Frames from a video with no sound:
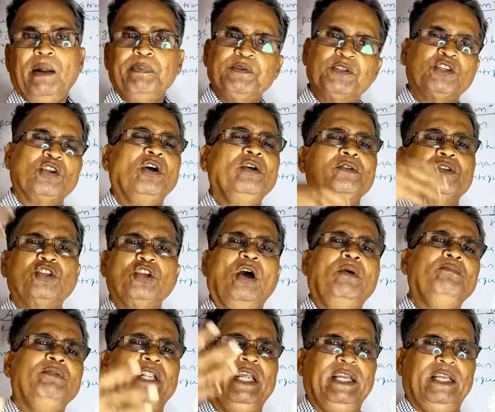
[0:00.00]
at
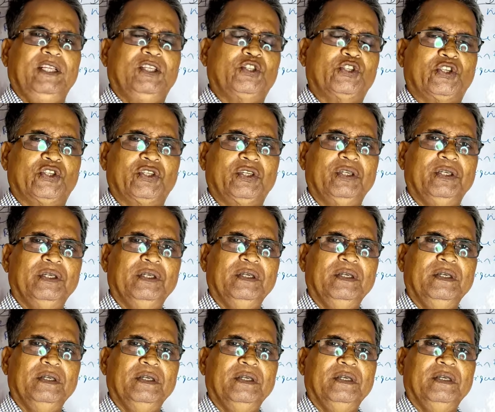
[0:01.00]
some days
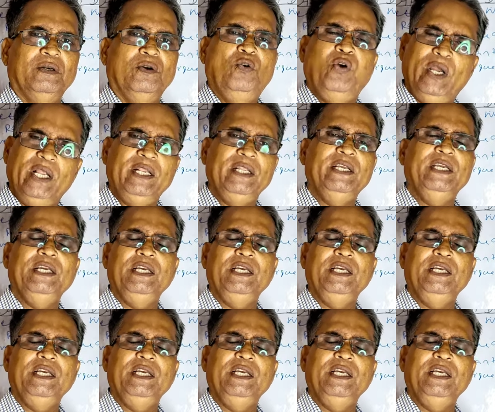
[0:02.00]
when